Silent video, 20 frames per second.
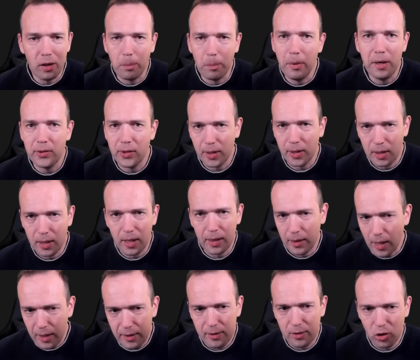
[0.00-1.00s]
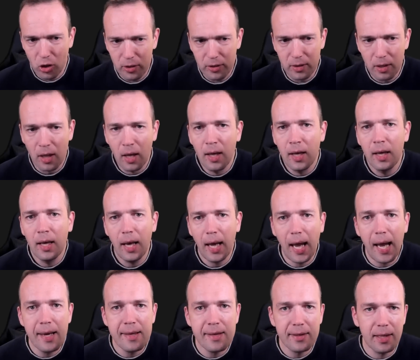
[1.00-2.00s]
and basically that's just
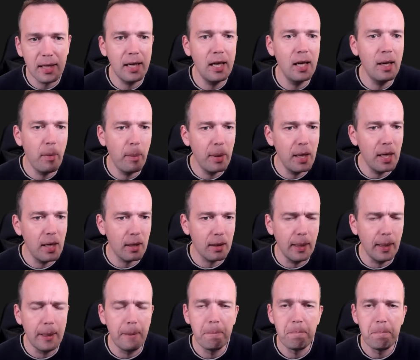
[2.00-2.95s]
ends the game immediately.